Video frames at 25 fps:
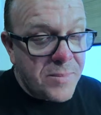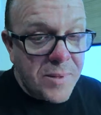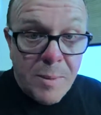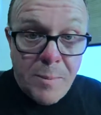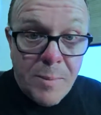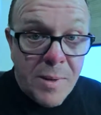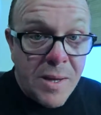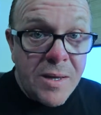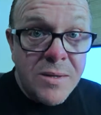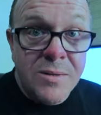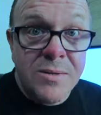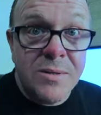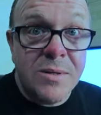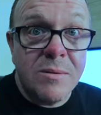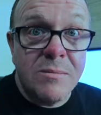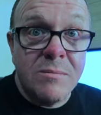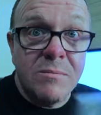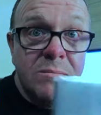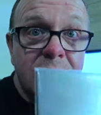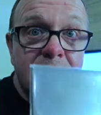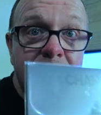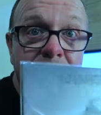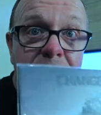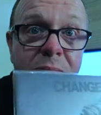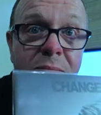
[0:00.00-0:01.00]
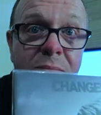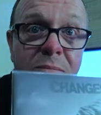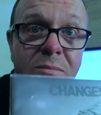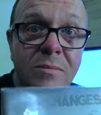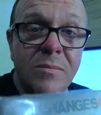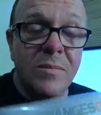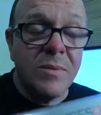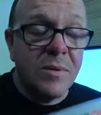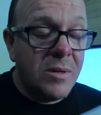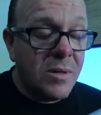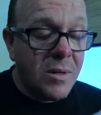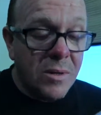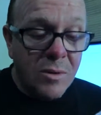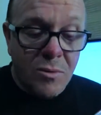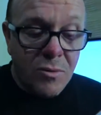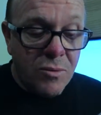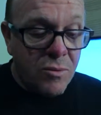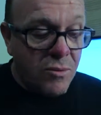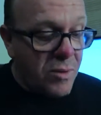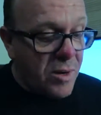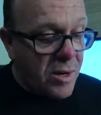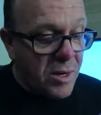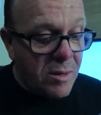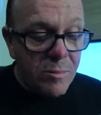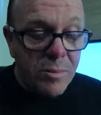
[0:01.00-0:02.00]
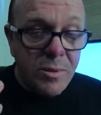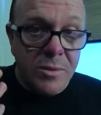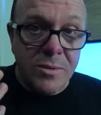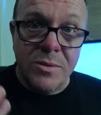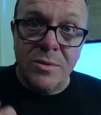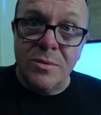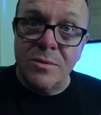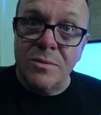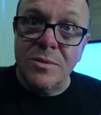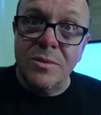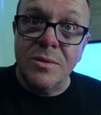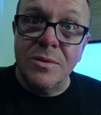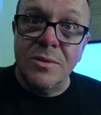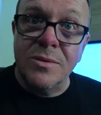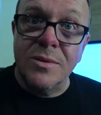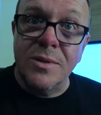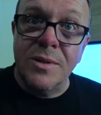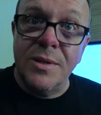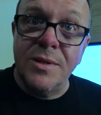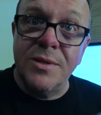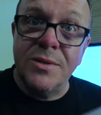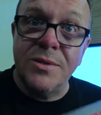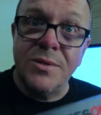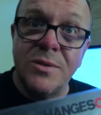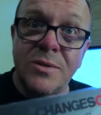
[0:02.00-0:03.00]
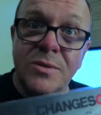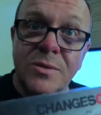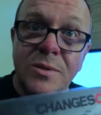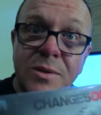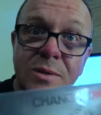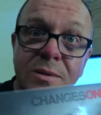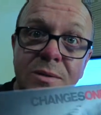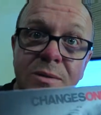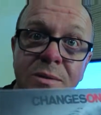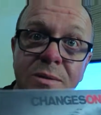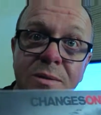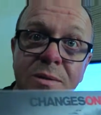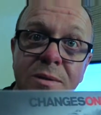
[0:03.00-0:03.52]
amazing, incredible to listen to it.